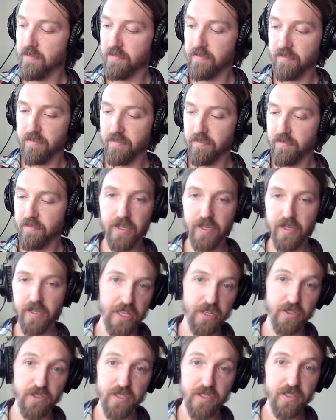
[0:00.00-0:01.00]

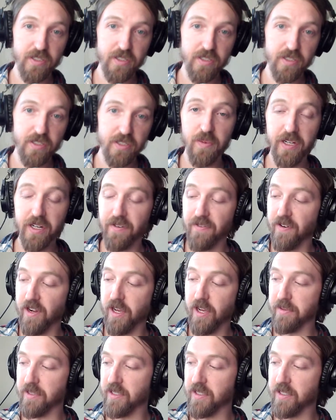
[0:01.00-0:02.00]
there's so many different
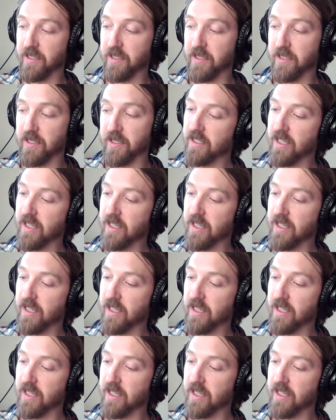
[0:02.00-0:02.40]
options.